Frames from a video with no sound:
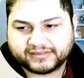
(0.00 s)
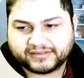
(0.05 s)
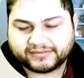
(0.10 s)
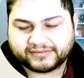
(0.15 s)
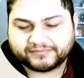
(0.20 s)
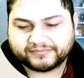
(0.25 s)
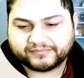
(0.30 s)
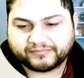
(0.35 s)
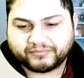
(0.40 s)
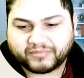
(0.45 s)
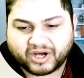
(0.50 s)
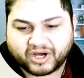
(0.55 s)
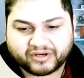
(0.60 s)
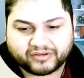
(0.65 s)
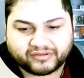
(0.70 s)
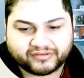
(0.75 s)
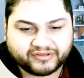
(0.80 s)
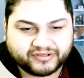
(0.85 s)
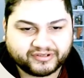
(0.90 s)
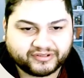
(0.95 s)

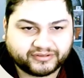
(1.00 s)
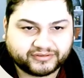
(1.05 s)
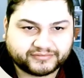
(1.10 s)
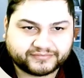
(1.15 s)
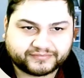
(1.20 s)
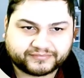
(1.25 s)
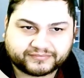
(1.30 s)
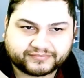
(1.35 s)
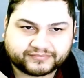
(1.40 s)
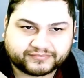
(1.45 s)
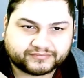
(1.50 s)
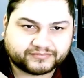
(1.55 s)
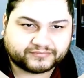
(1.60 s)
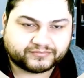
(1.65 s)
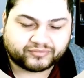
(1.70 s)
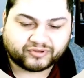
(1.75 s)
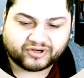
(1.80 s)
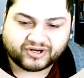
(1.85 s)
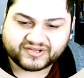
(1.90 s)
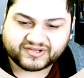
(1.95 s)
bodily
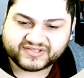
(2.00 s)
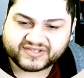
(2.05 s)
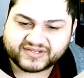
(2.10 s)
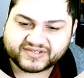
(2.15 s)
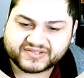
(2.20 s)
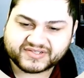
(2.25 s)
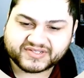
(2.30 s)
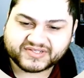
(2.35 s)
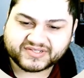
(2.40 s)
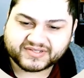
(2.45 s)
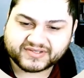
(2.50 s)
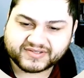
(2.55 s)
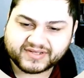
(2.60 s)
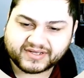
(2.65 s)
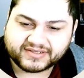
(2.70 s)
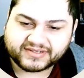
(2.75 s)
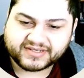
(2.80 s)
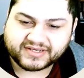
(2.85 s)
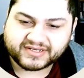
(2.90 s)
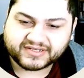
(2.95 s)
process that
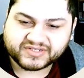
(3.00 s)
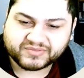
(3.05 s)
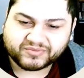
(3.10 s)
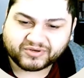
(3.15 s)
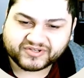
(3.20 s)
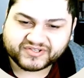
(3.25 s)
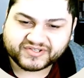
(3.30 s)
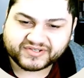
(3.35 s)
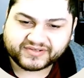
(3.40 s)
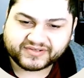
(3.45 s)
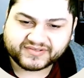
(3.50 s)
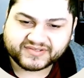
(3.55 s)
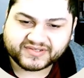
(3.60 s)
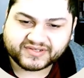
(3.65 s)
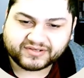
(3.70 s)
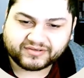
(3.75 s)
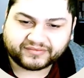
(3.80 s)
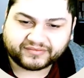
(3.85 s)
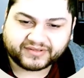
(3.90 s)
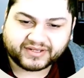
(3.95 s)
takes precedence
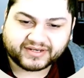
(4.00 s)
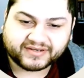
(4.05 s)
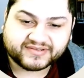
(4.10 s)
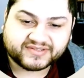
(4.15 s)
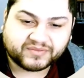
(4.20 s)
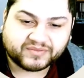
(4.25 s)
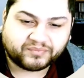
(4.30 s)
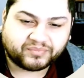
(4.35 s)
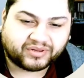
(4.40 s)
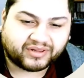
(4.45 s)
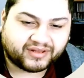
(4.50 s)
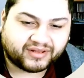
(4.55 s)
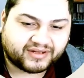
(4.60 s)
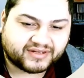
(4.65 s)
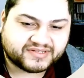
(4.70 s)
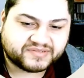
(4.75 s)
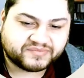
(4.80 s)
here, and that is the plasma